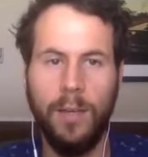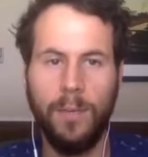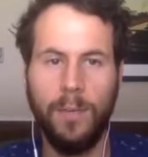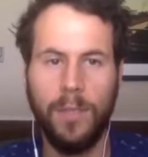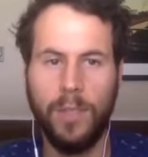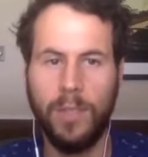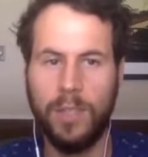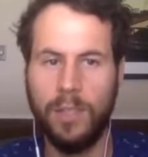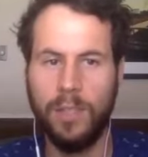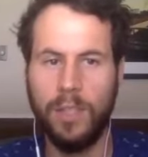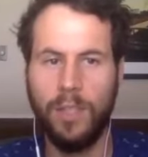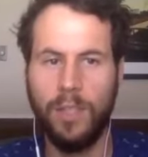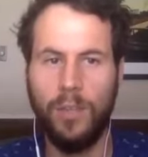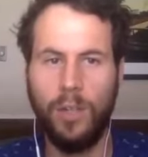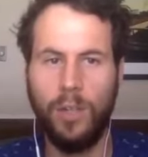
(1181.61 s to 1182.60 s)
So it sounds
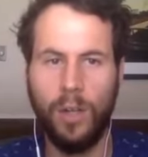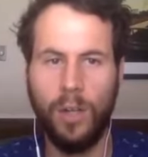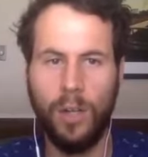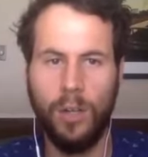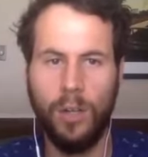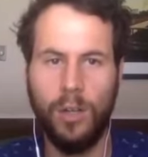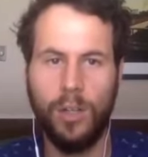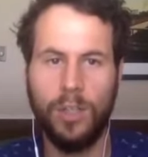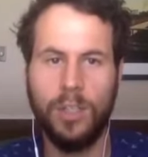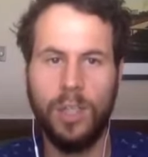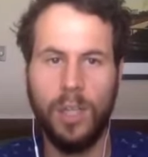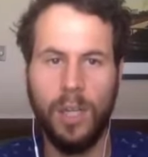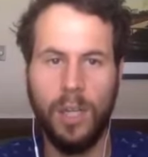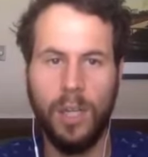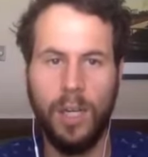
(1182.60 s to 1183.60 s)
like you had gone a long
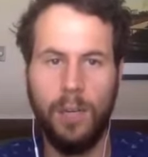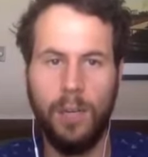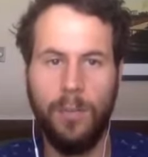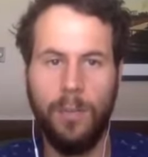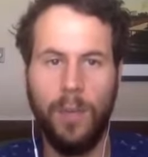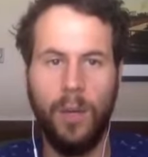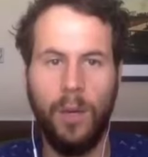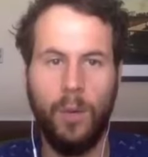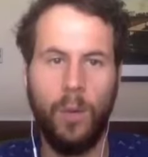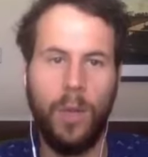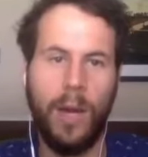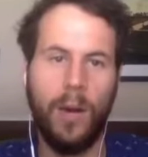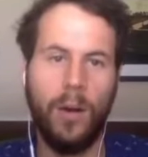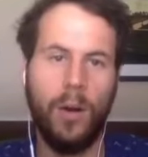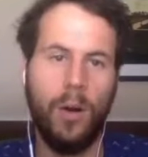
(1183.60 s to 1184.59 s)
time with
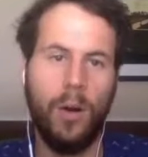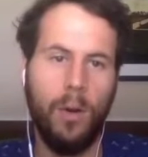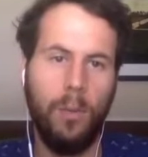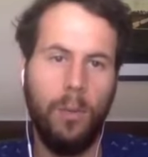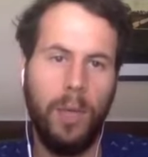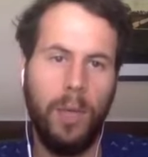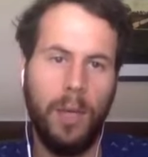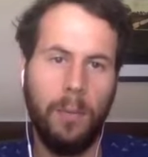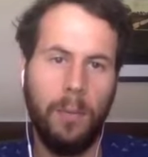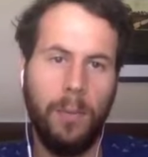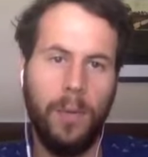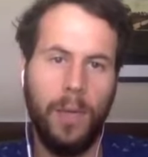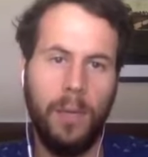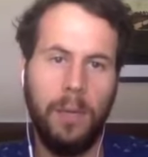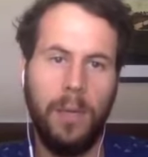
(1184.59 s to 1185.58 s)
alcohol being a
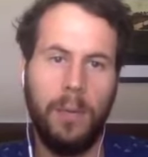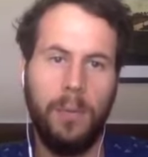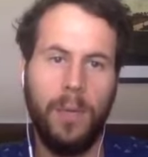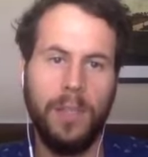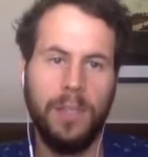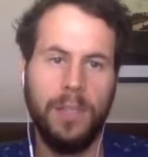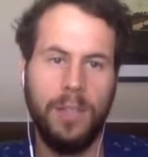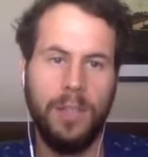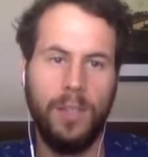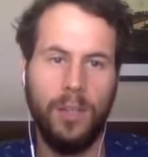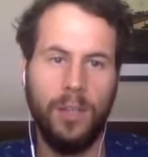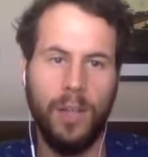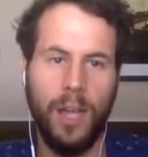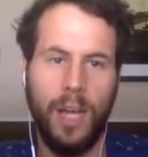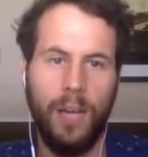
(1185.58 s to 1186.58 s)
pretty big presence in your
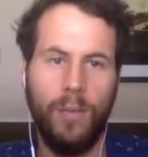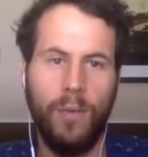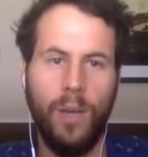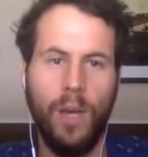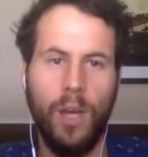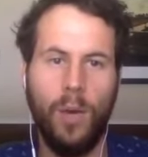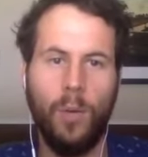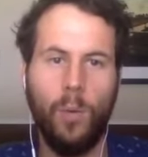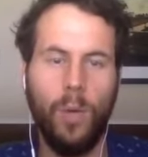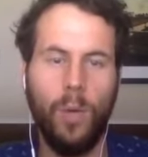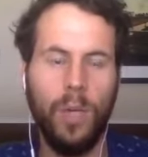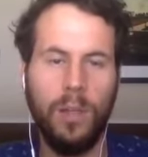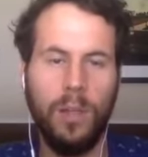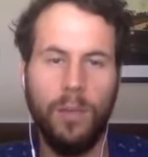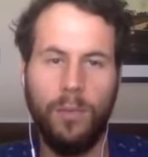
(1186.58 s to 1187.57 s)
life. What
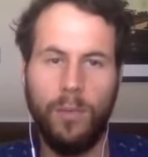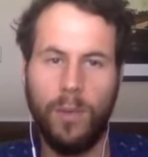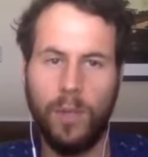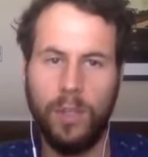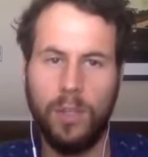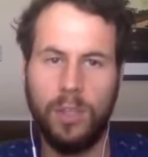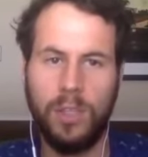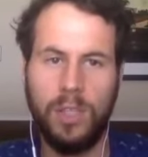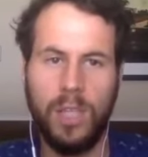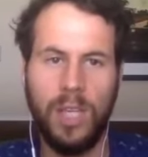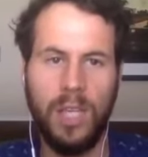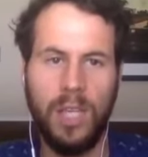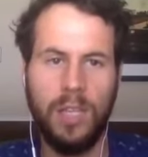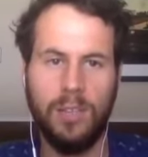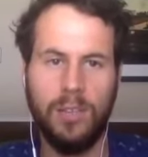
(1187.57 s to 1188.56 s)
did the first
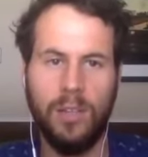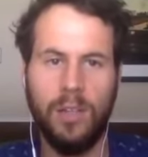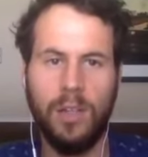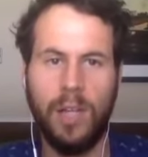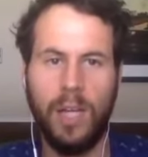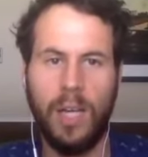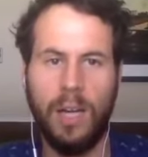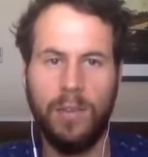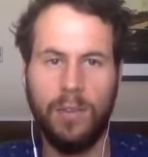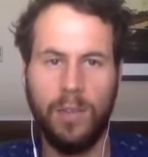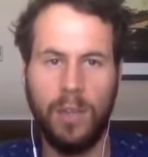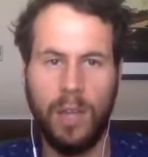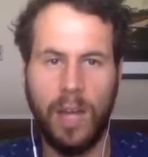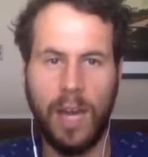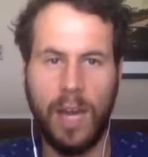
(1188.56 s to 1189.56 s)
days look like after
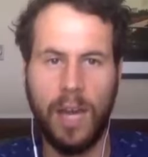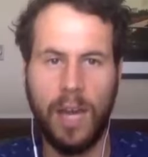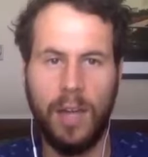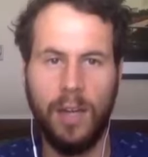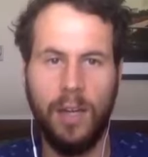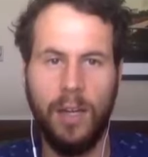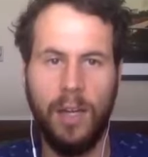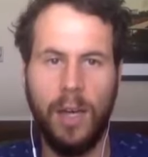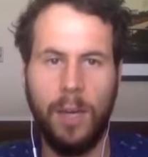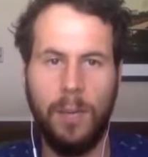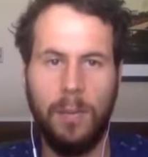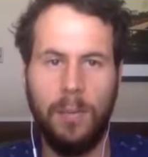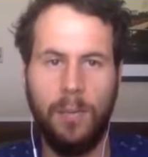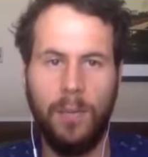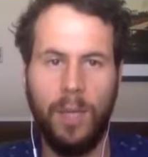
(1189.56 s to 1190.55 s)
that?
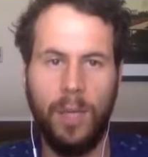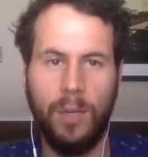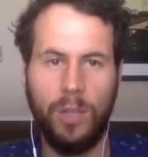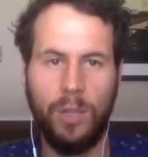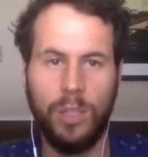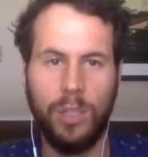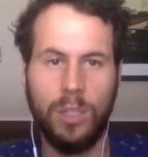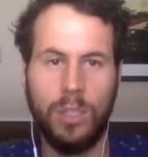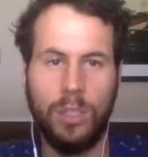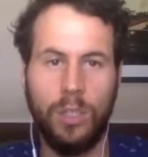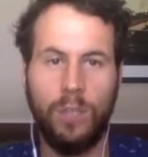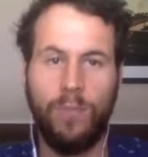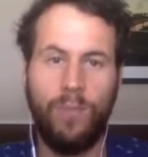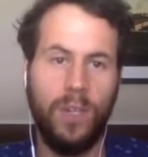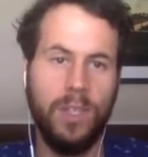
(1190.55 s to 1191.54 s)
And
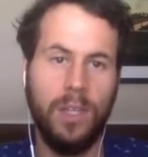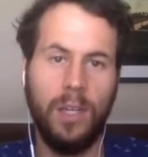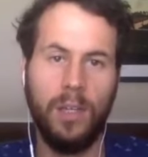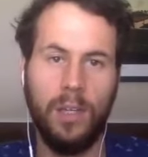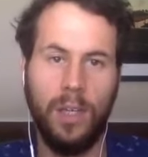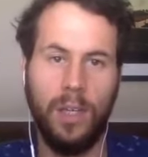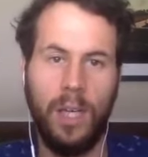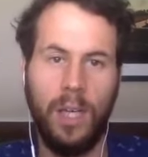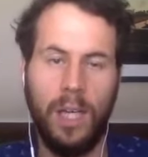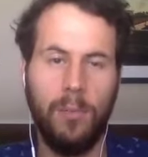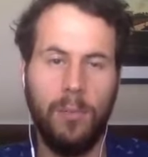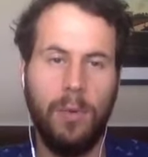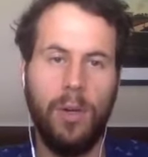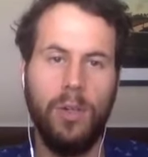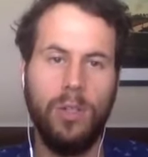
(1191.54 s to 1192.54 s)
just physically and
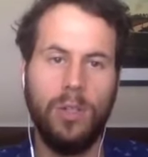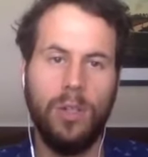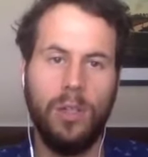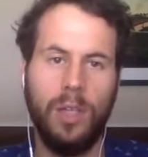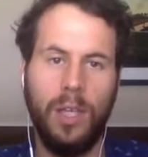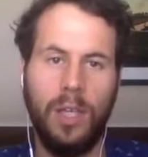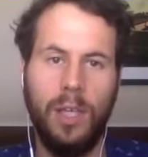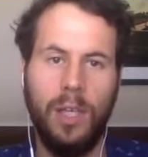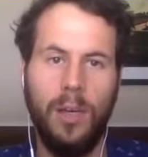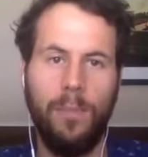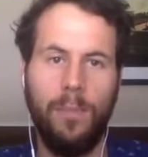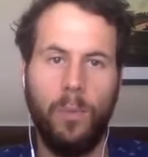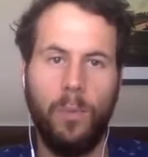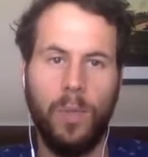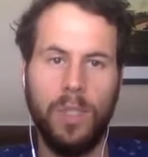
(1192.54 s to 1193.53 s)
emotionally.
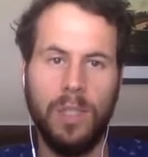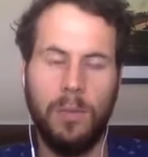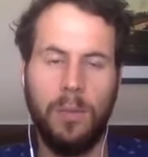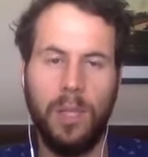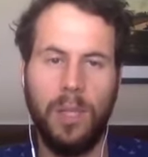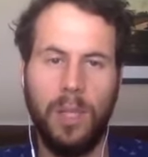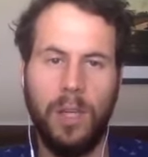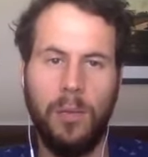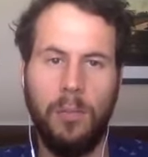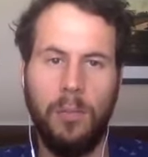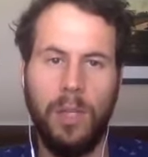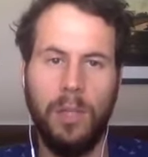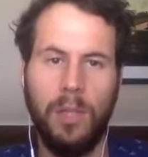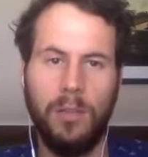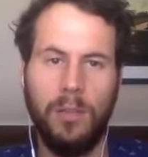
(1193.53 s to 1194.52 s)
when something that had
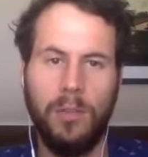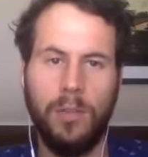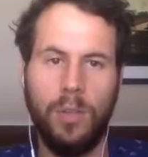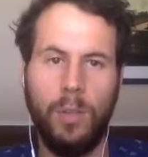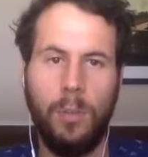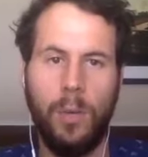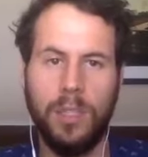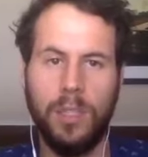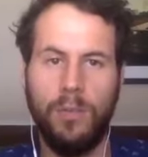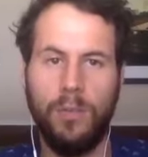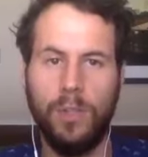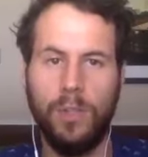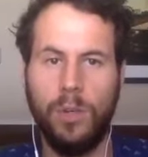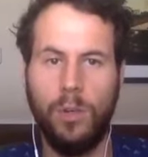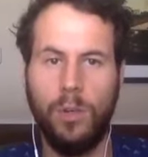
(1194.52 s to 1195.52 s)
been so present for
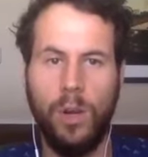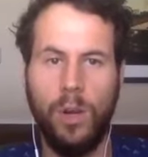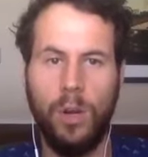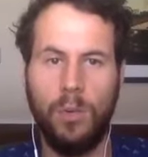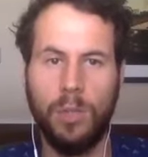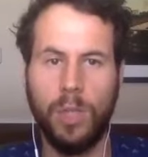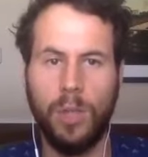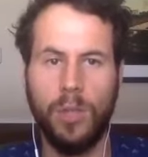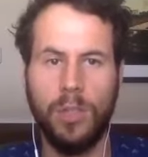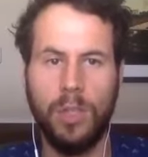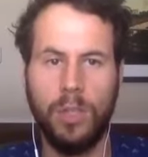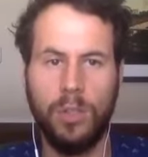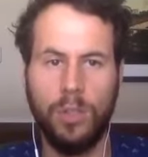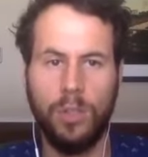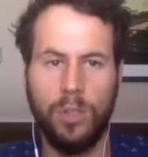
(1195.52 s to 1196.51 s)
so long was all of a
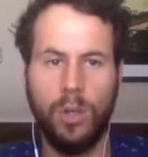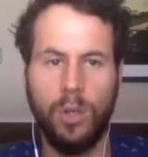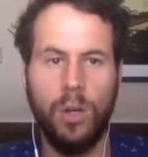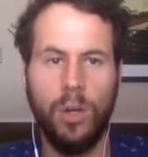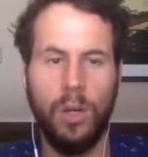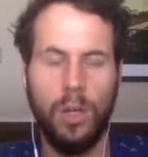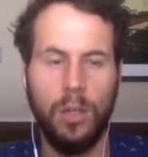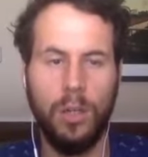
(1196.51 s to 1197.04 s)
sudden just gone.